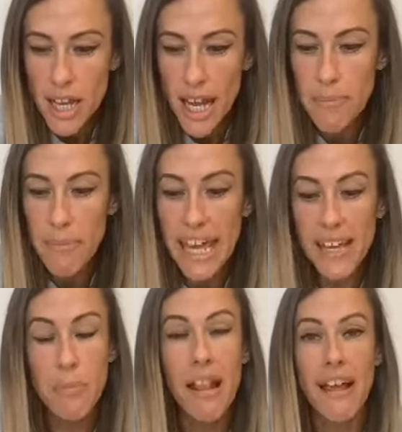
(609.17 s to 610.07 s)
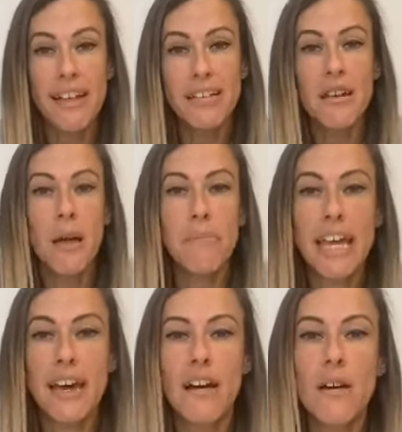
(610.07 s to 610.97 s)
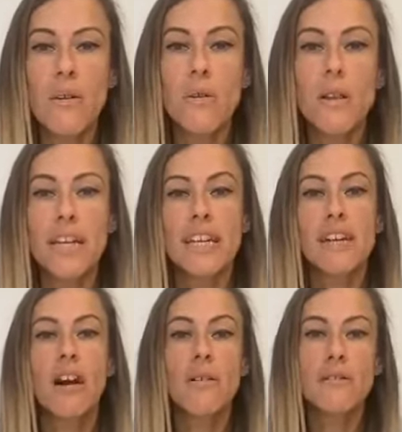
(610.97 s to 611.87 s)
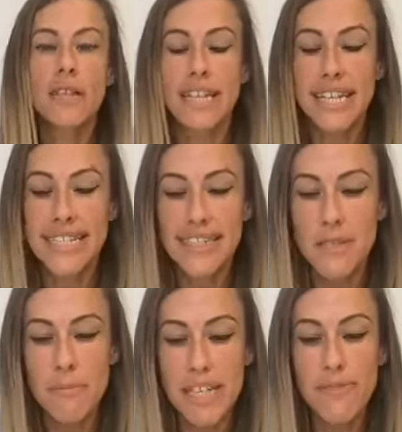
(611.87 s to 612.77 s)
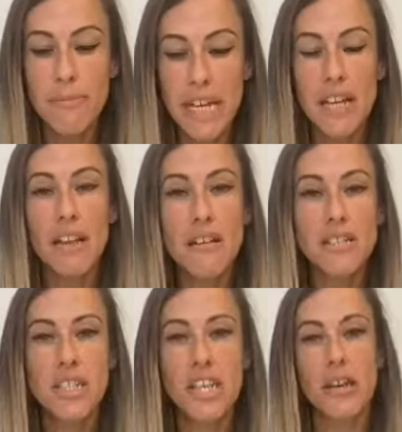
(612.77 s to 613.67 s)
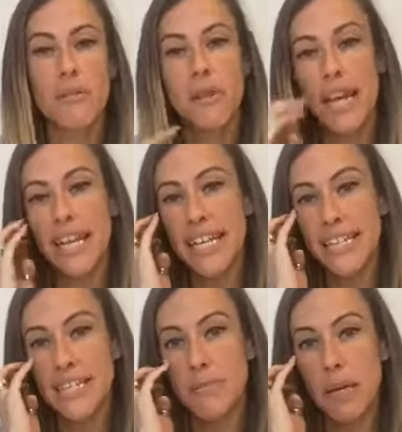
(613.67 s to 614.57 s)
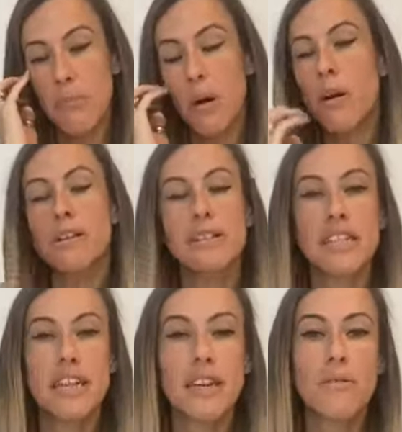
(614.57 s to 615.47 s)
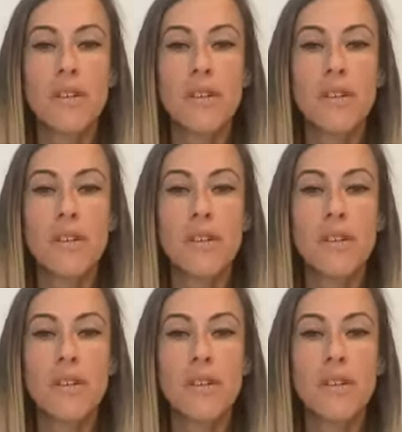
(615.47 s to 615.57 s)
Make a plan and make a goal. Your goal needs to mean a lot to you. It needs to be important to you.